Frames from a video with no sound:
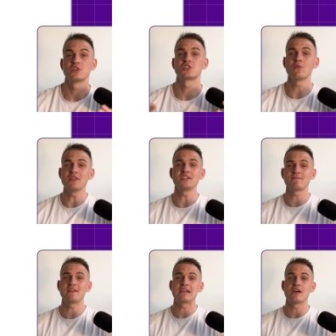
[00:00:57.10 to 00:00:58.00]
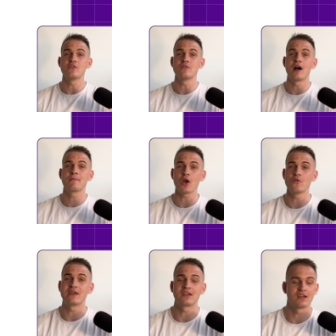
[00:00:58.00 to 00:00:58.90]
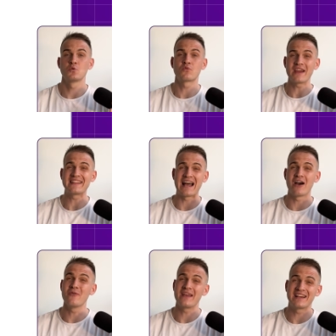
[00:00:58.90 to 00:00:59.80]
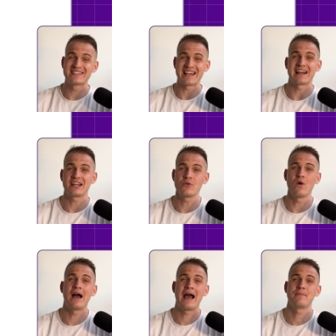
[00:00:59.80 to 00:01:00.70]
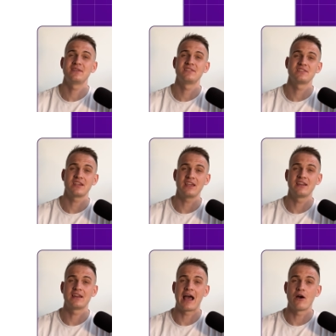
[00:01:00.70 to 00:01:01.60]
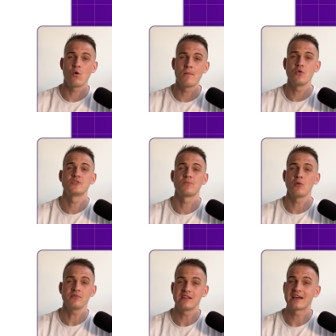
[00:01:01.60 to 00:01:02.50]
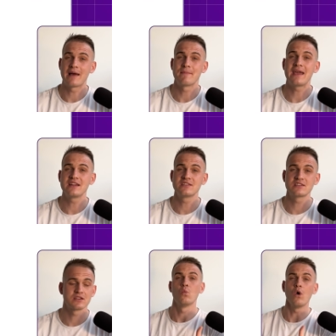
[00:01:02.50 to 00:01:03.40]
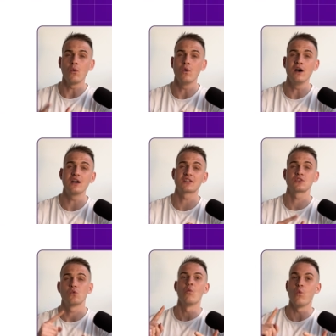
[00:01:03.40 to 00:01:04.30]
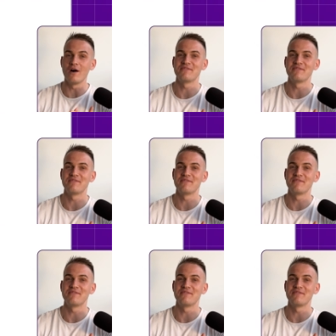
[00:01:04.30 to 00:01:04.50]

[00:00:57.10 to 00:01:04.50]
So in this video, I'm going to break down exactly what happened in our most popular campaigns, what worked, what